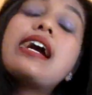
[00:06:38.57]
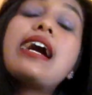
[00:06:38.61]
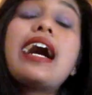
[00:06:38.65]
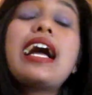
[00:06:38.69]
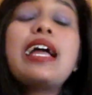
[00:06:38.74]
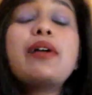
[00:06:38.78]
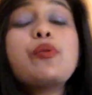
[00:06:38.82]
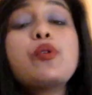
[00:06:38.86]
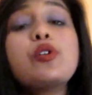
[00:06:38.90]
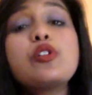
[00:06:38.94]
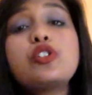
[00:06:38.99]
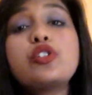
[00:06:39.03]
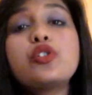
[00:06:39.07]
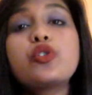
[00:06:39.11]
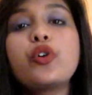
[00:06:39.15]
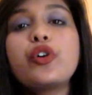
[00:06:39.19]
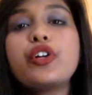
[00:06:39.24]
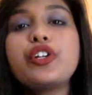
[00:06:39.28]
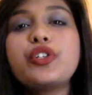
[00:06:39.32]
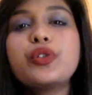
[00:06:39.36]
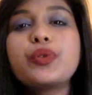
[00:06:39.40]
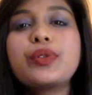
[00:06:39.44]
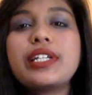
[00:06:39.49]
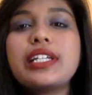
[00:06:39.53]
I'm also
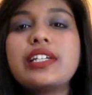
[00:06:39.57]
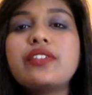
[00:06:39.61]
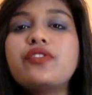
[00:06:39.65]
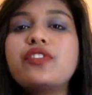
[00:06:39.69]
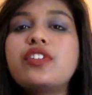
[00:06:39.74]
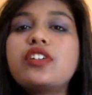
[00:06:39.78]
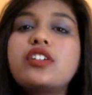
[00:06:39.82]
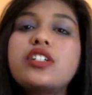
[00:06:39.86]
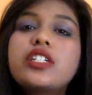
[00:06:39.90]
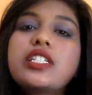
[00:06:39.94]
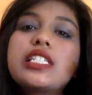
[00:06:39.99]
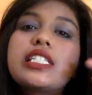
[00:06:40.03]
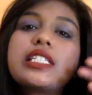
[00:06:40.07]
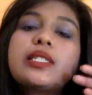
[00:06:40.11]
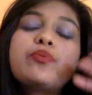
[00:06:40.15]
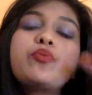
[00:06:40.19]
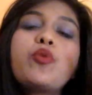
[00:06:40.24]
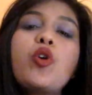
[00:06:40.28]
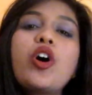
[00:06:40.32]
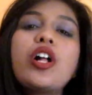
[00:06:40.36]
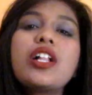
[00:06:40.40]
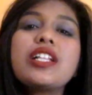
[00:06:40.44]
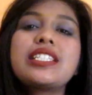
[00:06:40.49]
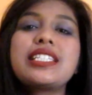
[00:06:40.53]
going to give a
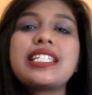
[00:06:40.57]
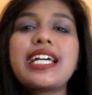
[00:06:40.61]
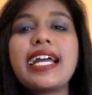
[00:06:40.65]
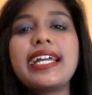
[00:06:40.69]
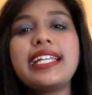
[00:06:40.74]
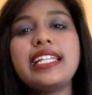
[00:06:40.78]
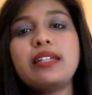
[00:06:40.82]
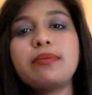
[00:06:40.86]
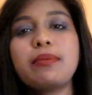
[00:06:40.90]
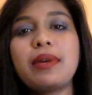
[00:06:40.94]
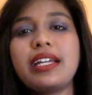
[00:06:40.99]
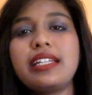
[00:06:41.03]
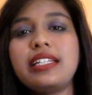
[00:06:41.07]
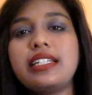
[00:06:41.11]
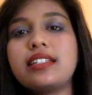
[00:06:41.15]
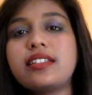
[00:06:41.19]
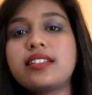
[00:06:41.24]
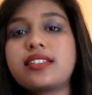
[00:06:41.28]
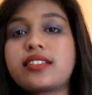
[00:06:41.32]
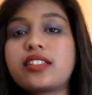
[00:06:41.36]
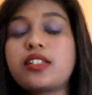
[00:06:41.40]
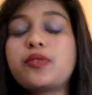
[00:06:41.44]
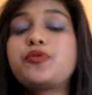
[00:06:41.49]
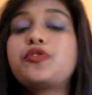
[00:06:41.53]
small tiny mini
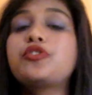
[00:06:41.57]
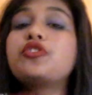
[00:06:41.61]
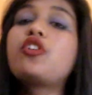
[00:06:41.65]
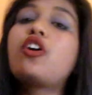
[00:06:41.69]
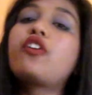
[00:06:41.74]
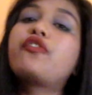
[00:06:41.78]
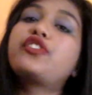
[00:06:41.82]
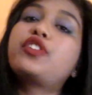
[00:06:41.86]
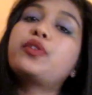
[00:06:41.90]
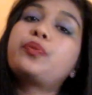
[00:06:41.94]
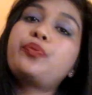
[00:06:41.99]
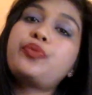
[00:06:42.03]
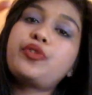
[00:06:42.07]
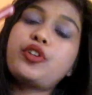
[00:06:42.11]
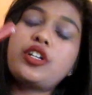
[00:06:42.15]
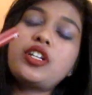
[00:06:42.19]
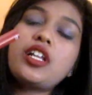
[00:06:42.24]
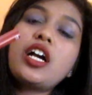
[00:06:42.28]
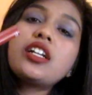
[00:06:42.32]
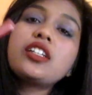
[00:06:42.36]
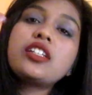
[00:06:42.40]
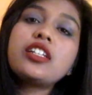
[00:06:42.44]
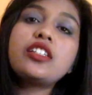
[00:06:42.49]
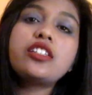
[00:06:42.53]
description of the
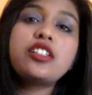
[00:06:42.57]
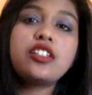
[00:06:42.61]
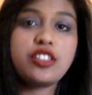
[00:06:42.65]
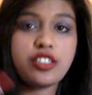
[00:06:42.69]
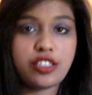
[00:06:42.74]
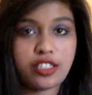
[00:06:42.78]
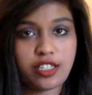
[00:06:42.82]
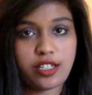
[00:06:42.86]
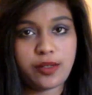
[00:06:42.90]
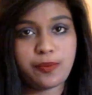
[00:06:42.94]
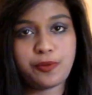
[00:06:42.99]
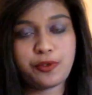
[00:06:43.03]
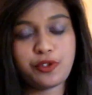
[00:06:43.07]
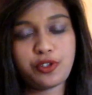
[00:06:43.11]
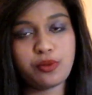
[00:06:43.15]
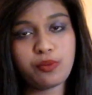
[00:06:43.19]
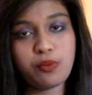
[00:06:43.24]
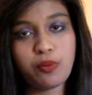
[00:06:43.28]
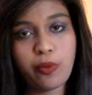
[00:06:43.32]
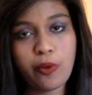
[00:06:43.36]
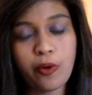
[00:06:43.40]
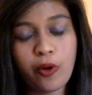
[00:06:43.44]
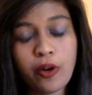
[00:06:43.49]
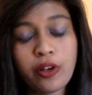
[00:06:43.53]
product in the
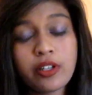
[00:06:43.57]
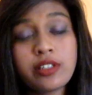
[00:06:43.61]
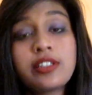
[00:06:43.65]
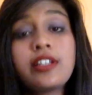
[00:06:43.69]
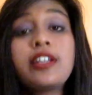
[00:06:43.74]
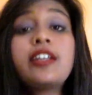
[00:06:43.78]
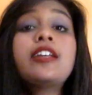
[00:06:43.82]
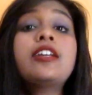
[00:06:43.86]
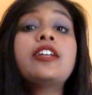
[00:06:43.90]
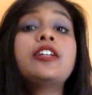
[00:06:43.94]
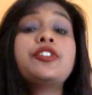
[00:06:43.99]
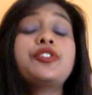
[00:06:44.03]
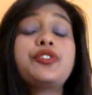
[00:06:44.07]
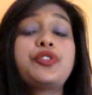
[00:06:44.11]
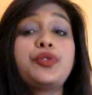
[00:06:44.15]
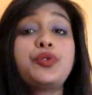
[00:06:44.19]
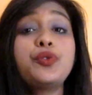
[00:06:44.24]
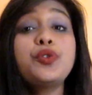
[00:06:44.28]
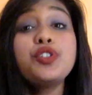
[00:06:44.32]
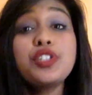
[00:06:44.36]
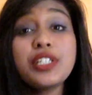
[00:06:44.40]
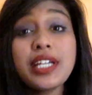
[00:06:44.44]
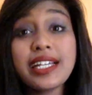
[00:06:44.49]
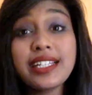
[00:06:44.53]
description box. So
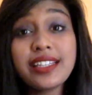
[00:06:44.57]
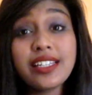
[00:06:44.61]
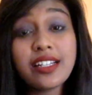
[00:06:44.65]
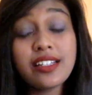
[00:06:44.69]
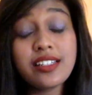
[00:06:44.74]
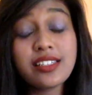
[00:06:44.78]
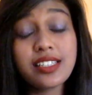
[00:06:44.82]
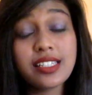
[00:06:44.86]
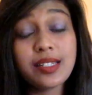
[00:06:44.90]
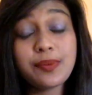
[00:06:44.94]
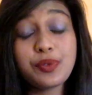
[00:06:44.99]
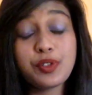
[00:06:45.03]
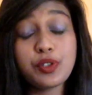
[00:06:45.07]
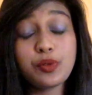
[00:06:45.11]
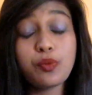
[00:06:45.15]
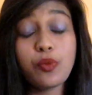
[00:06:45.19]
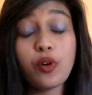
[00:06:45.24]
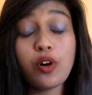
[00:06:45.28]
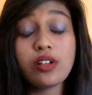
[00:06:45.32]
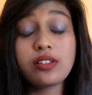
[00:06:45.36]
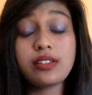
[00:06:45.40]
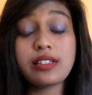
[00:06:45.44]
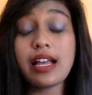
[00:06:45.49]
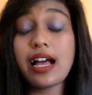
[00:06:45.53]
do check the description
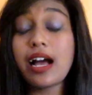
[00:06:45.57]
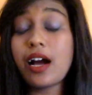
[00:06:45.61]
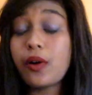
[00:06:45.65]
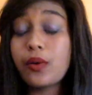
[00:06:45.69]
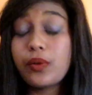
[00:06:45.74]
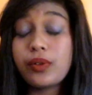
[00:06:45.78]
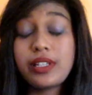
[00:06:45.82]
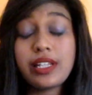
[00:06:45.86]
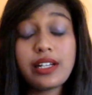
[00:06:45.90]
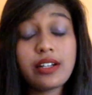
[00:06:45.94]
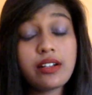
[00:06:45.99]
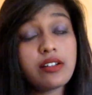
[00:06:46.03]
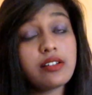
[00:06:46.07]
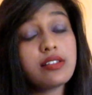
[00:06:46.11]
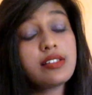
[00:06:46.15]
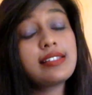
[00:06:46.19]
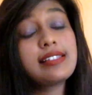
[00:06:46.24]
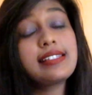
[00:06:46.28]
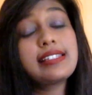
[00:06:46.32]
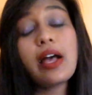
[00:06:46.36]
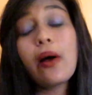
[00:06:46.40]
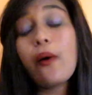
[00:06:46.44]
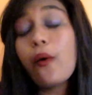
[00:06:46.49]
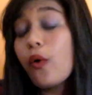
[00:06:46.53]
box out. There are
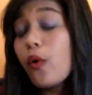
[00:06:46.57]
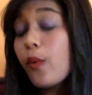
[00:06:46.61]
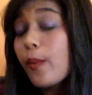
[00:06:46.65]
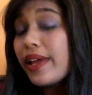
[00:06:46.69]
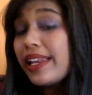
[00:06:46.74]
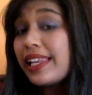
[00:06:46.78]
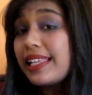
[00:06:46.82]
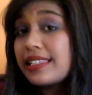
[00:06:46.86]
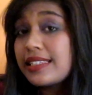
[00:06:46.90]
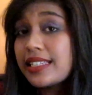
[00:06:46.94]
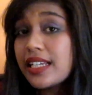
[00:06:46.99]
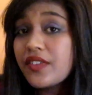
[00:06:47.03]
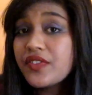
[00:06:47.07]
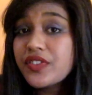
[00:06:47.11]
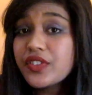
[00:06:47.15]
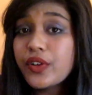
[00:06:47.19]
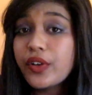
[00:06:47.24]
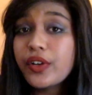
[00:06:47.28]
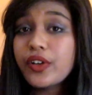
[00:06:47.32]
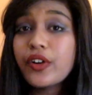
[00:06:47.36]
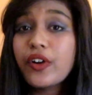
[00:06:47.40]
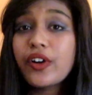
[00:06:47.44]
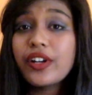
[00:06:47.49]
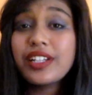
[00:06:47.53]
so many stuff
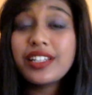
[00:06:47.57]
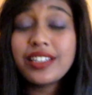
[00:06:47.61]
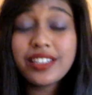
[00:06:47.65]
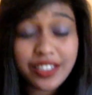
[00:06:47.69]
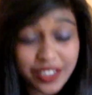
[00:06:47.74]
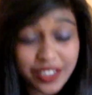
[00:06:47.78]
going on in